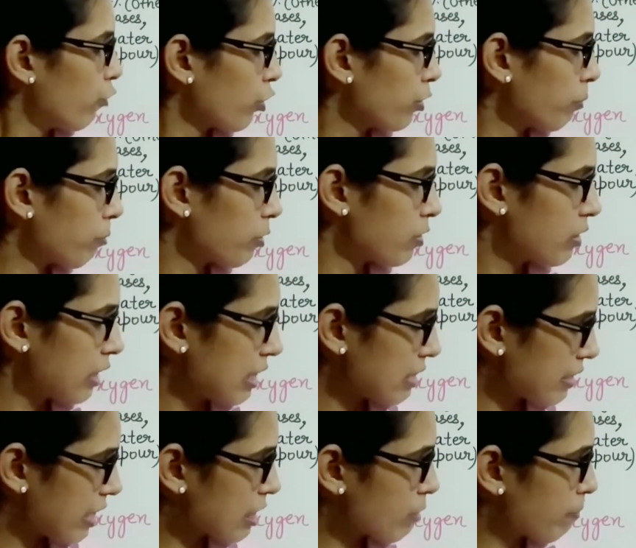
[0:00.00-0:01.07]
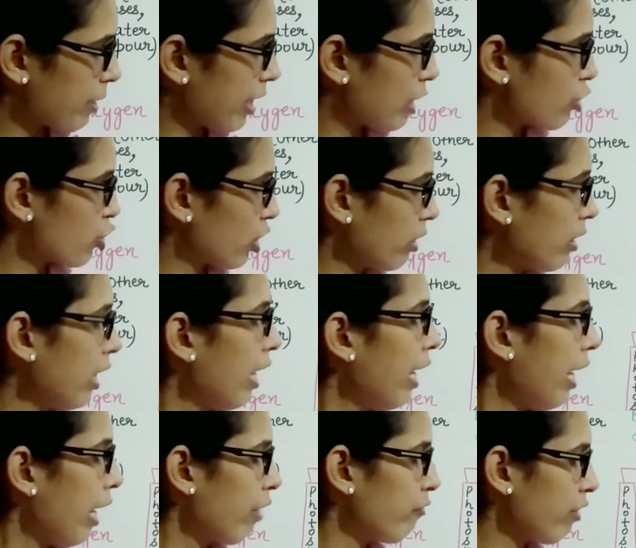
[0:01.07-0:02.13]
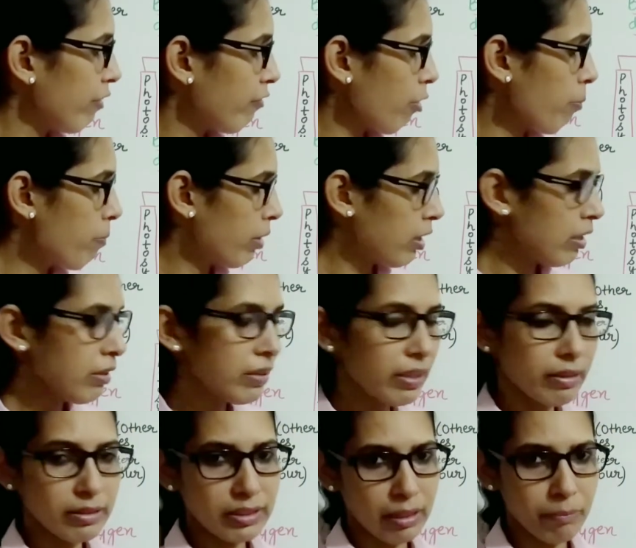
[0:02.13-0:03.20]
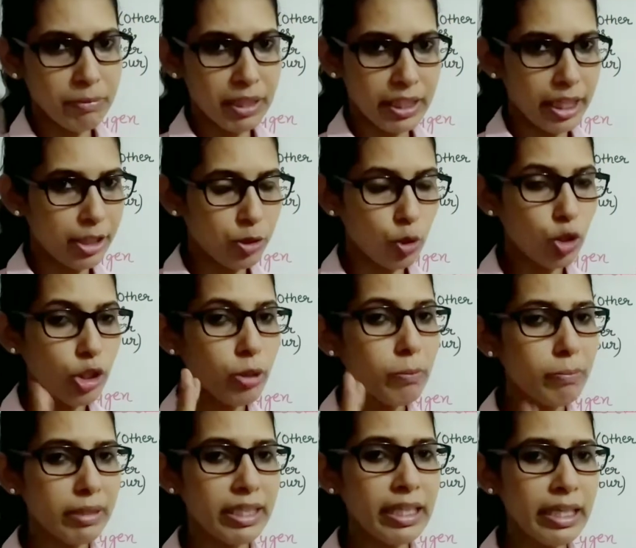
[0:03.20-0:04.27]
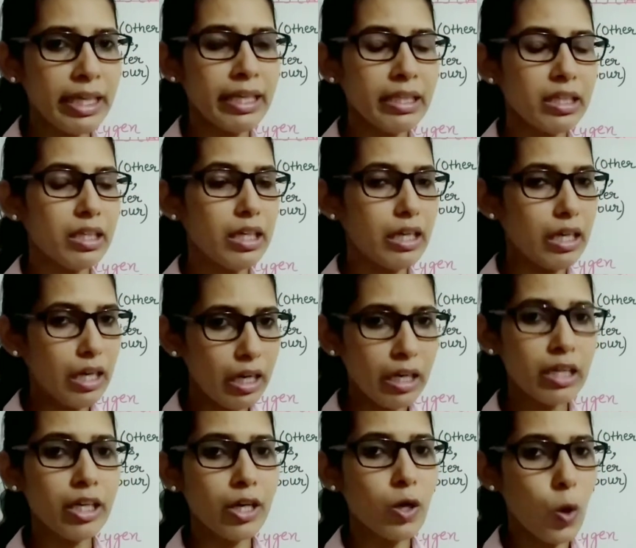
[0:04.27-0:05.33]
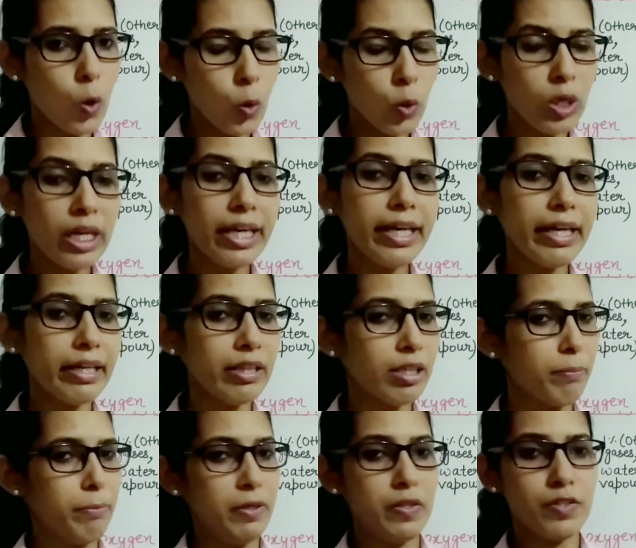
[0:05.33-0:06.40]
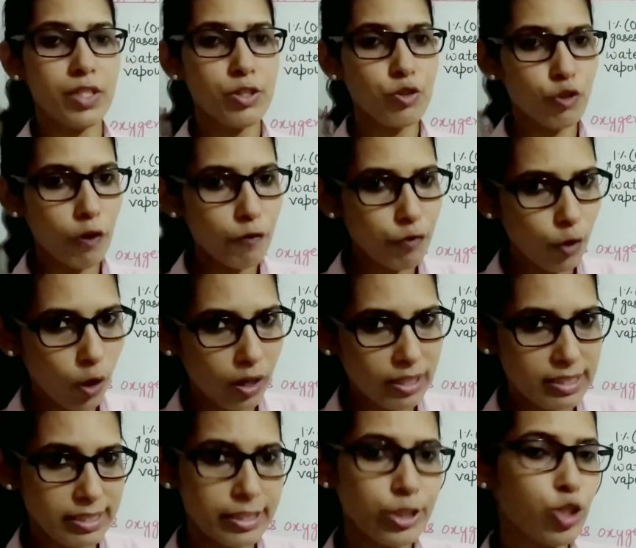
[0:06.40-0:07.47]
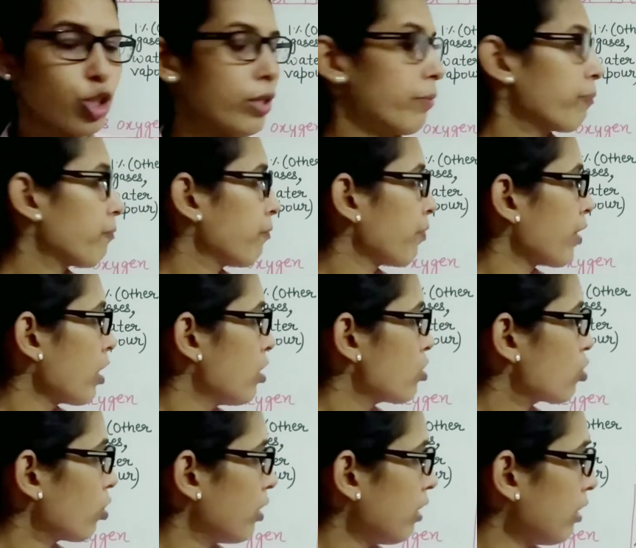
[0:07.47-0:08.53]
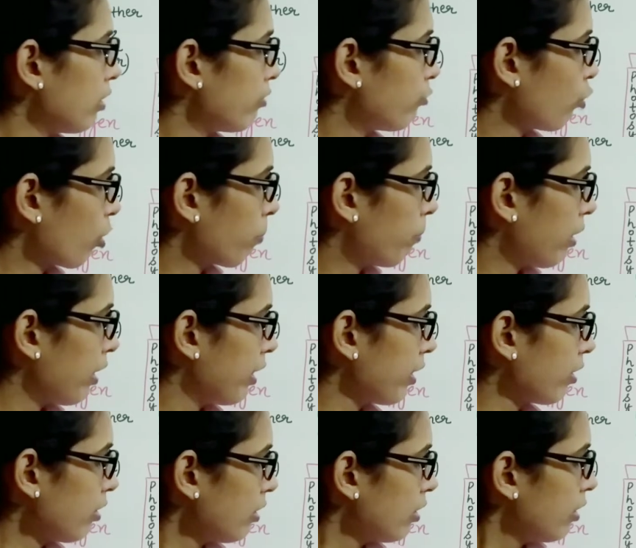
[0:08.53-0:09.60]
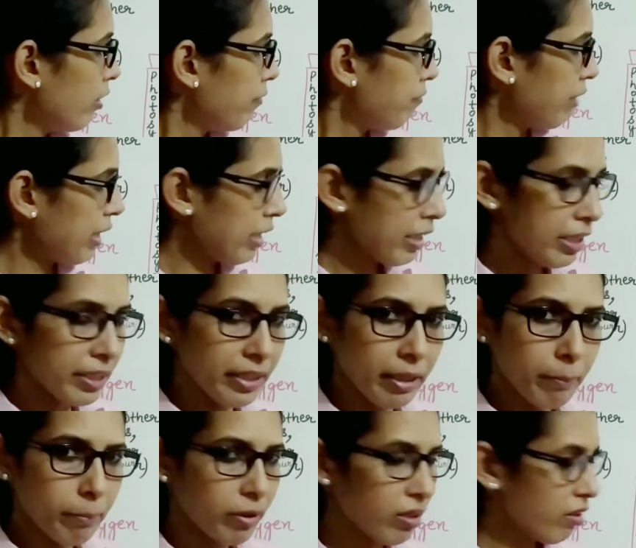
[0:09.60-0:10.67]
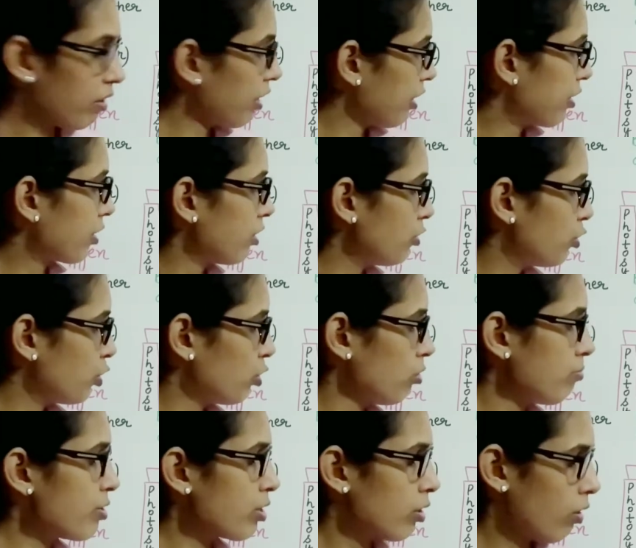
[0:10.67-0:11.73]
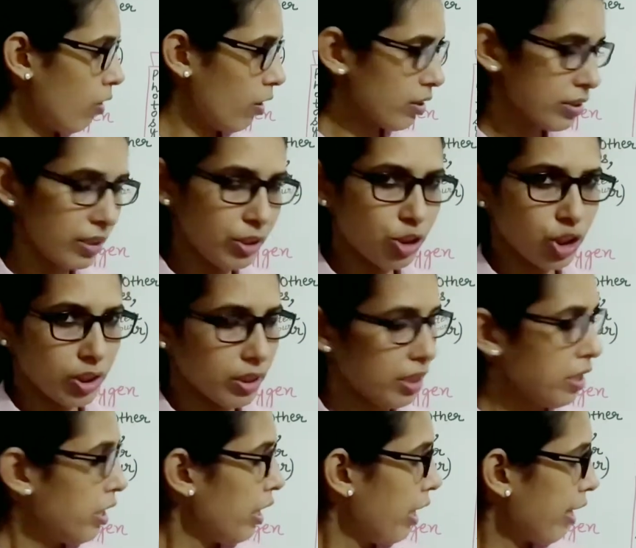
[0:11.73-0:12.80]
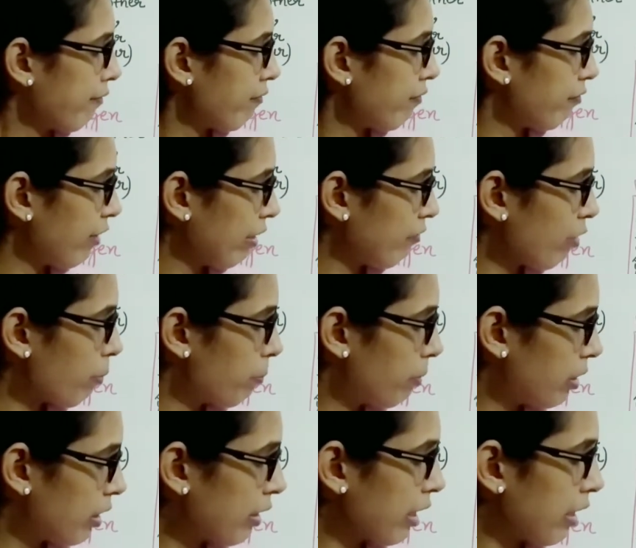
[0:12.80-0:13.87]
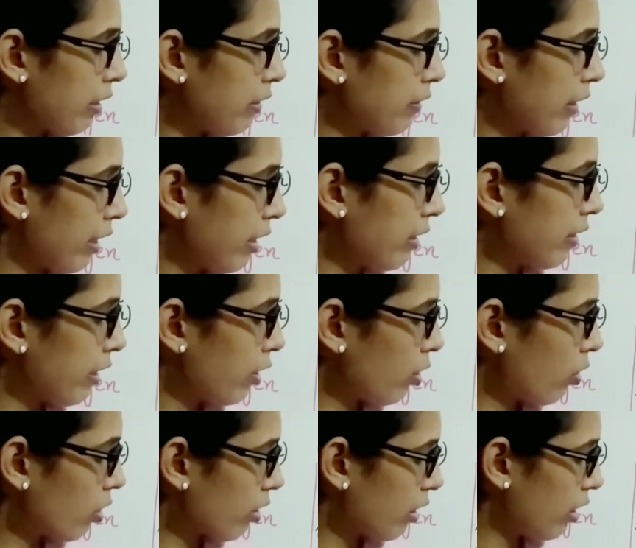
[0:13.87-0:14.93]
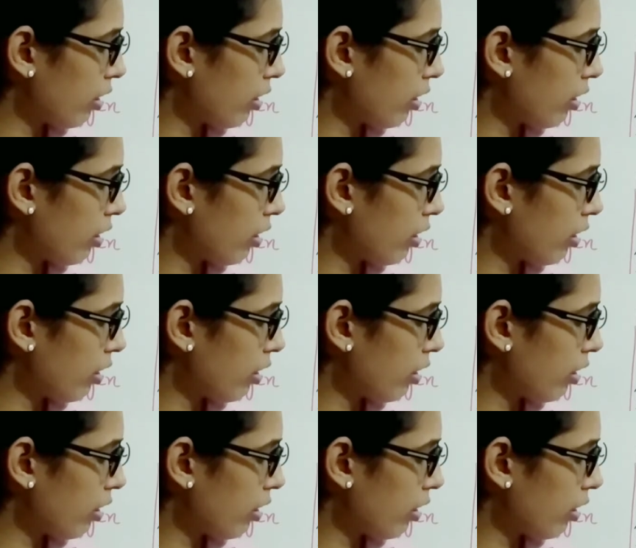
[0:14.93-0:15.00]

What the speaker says: for the process respiration. And when we burn something, I told you burning can occur only in the presence of oxygen. So for burning, when anything burns, it consumes oxygen. And when we burn anything, then